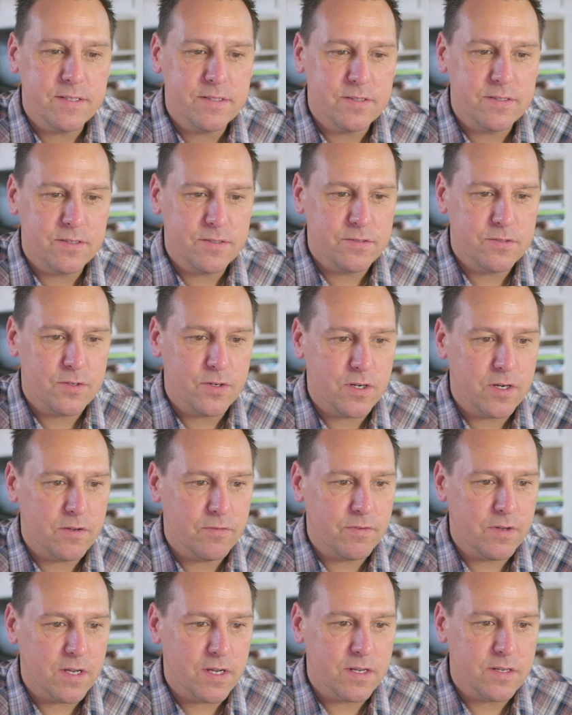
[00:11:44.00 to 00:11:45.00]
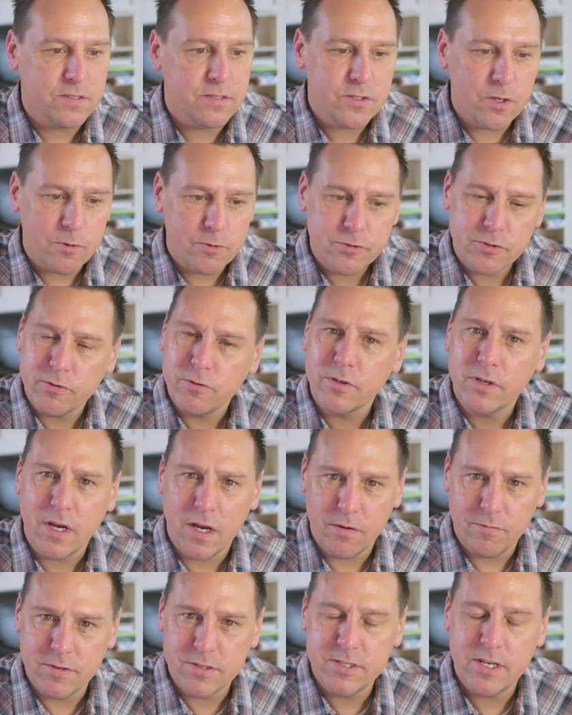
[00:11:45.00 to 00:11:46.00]
sort of social
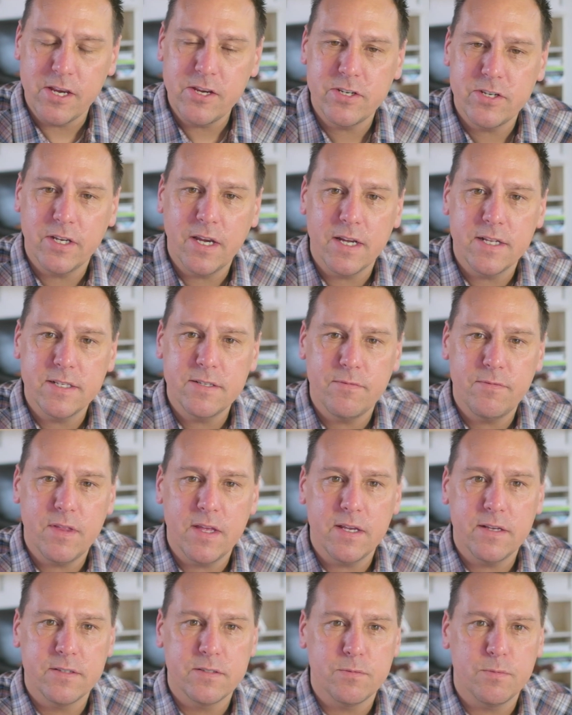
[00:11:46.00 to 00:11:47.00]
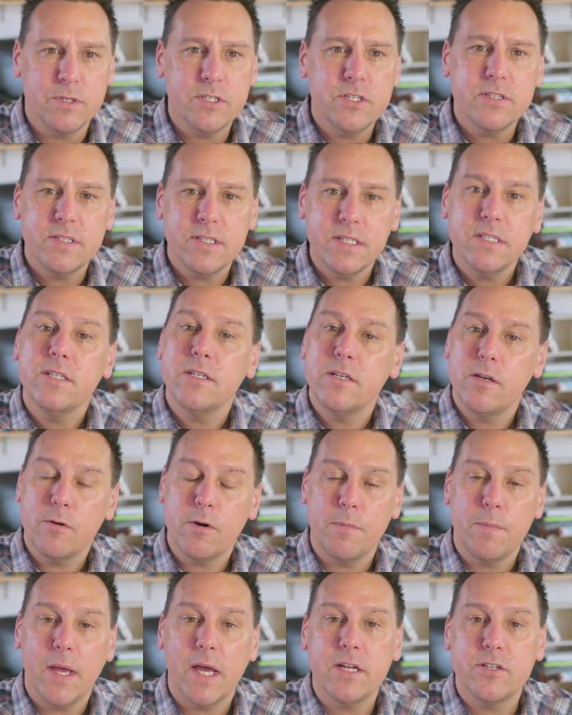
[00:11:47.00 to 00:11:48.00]
conversation kinds of things, which is easy to
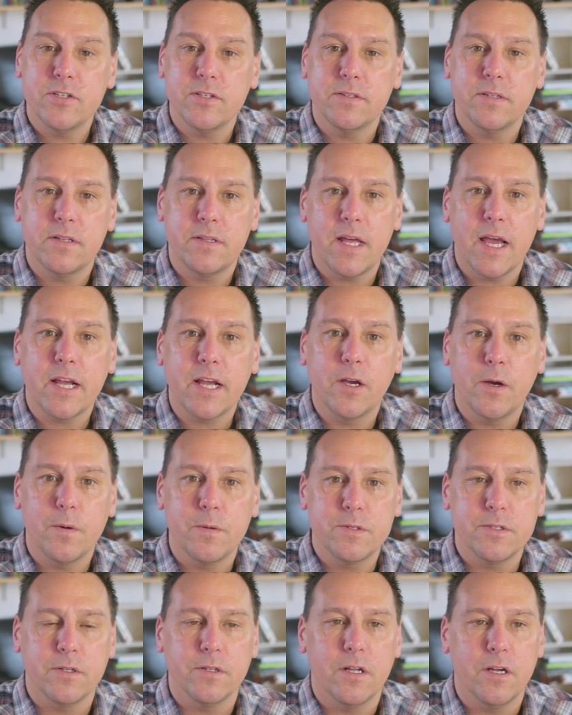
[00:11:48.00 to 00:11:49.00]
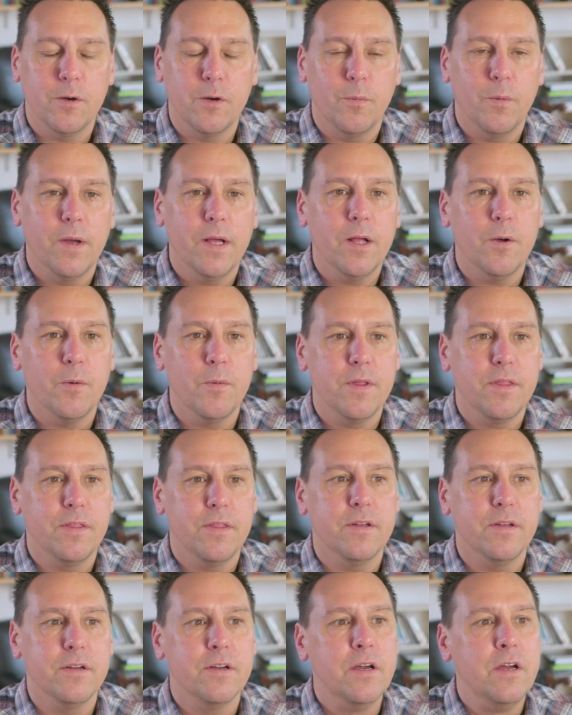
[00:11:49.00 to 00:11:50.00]
imagine that goes along well with
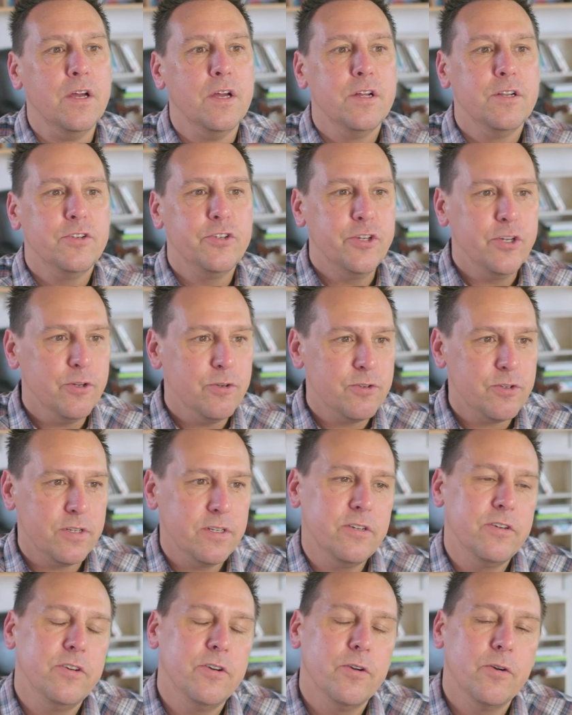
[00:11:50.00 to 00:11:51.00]
the choose your